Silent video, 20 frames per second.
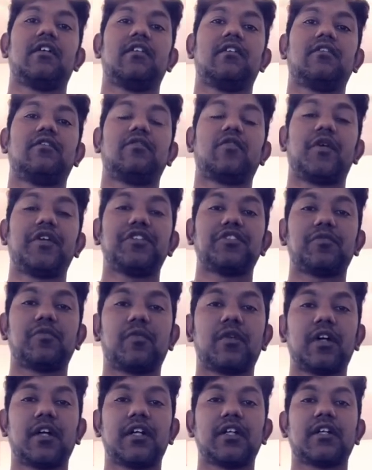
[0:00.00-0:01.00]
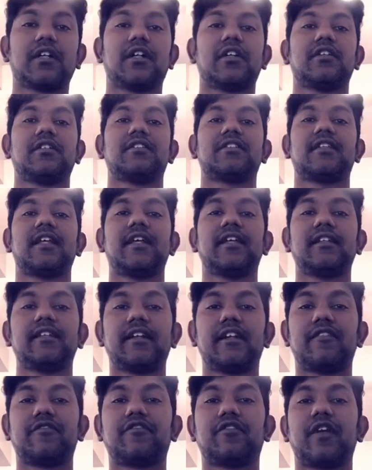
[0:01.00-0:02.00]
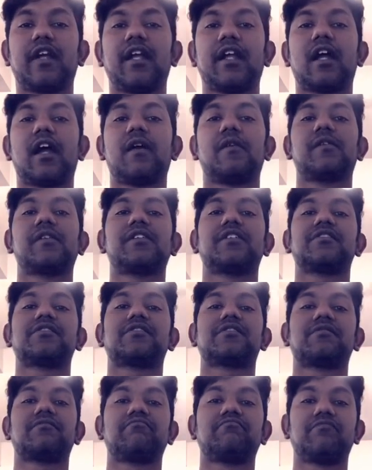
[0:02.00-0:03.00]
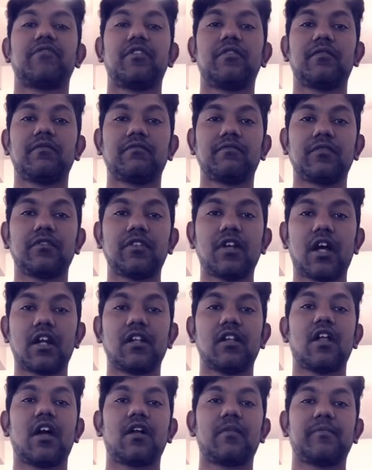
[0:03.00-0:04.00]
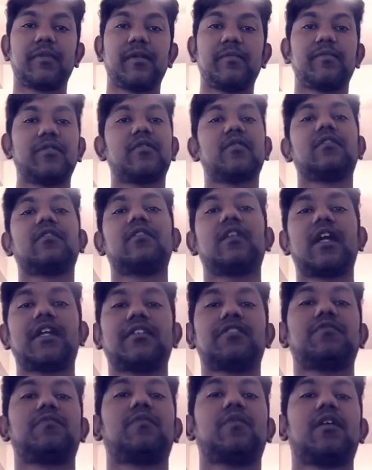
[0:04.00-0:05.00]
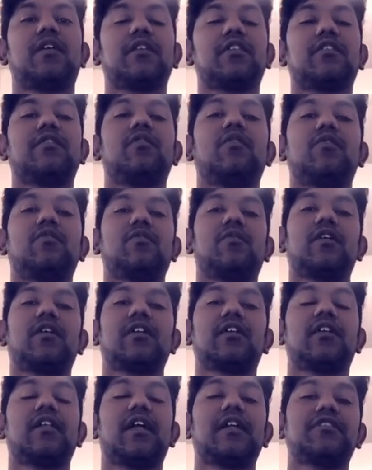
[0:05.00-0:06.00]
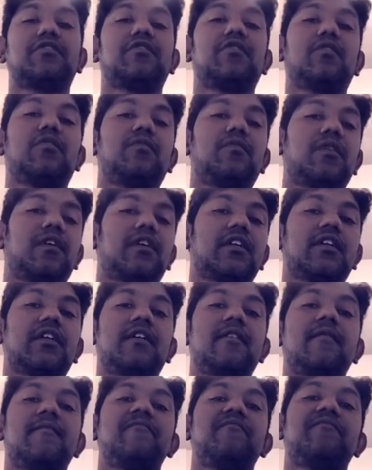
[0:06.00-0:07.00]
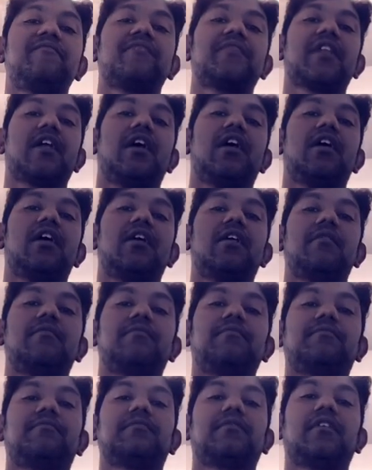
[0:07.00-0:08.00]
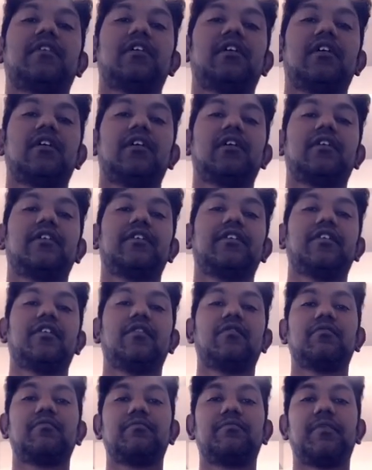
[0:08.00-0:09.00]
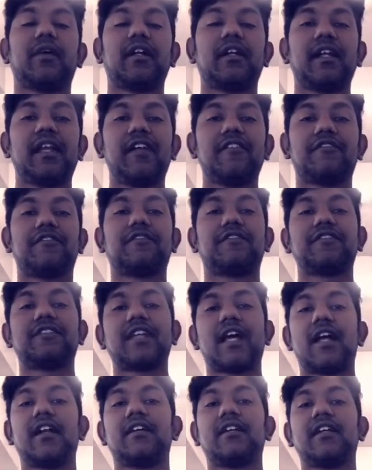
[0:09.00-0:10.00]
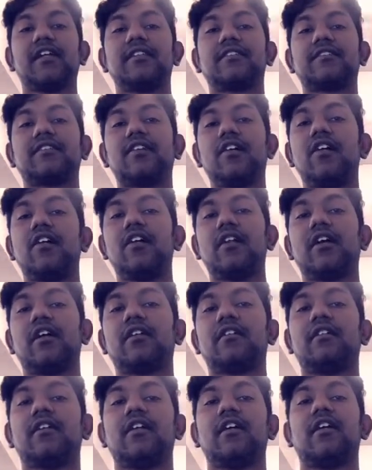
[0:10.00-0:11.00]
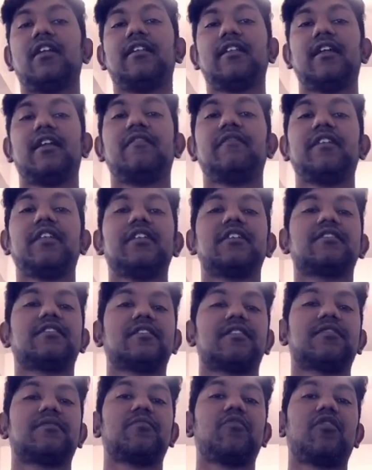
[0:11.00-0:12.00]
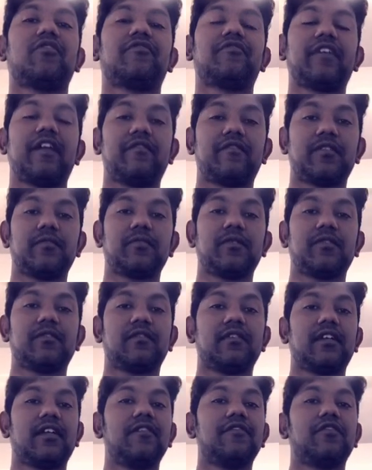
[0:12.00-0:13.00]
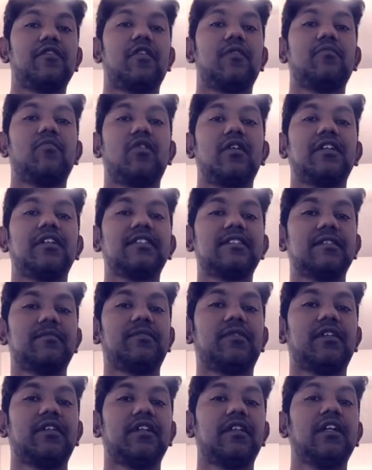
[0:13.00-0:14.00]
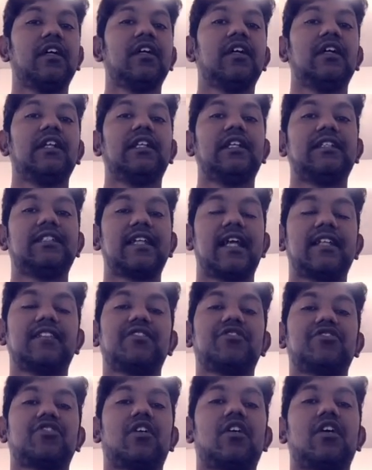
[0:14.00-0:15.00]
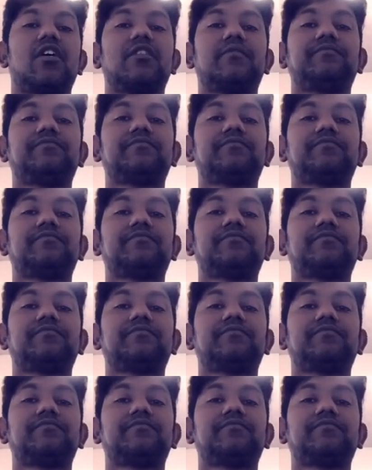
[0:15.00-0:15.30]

Going to work, staying there for 8 hours. Not a lot of people like to go to work. But if Saturn is good, then Venus is more favorable. If you are more disciplined, the chances are